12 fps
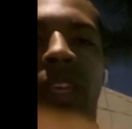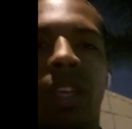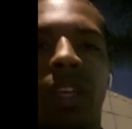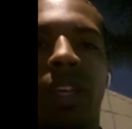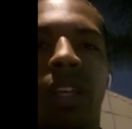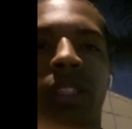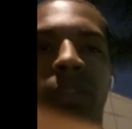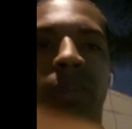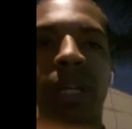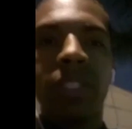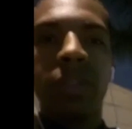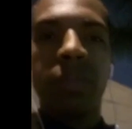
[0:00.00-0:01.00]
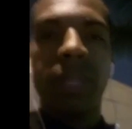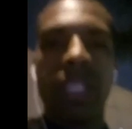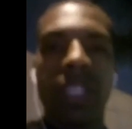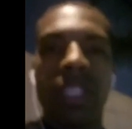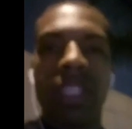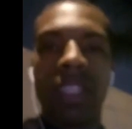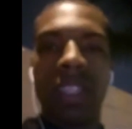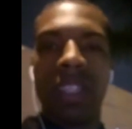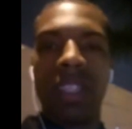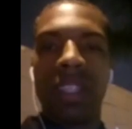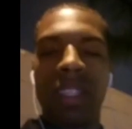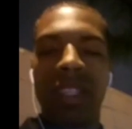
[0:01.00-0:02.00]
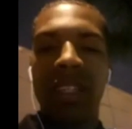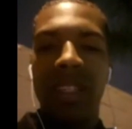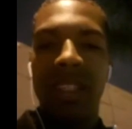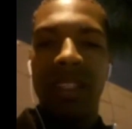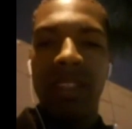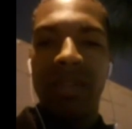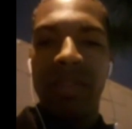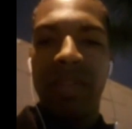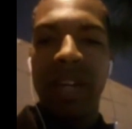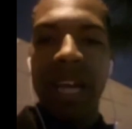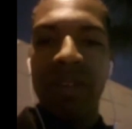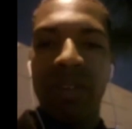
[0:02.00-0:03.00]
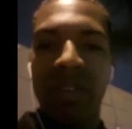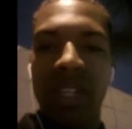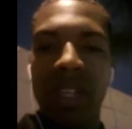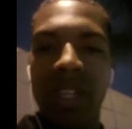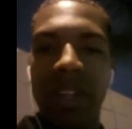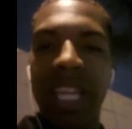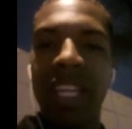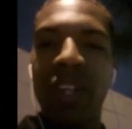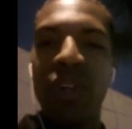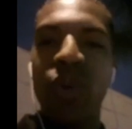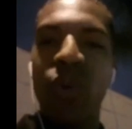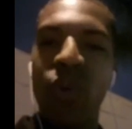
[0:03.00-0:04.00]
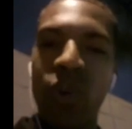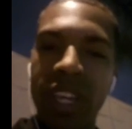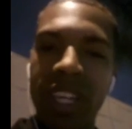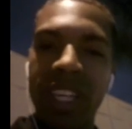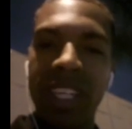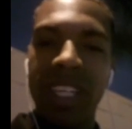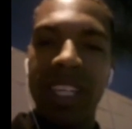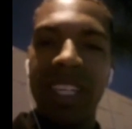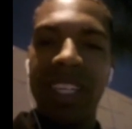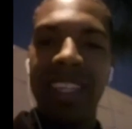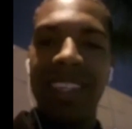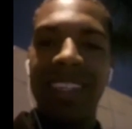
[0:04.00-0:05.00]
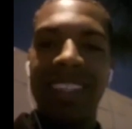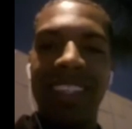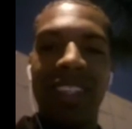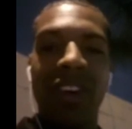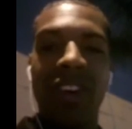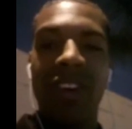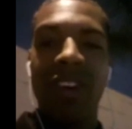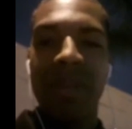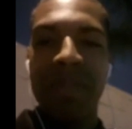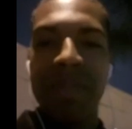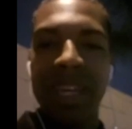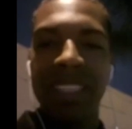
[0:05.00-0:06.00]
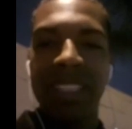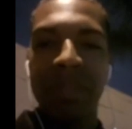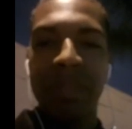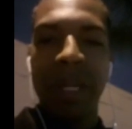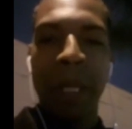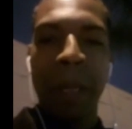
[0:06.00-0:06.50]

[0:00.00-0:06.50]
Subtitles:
It's about to be 5 over here. Illinois. Y'all are amazing, man.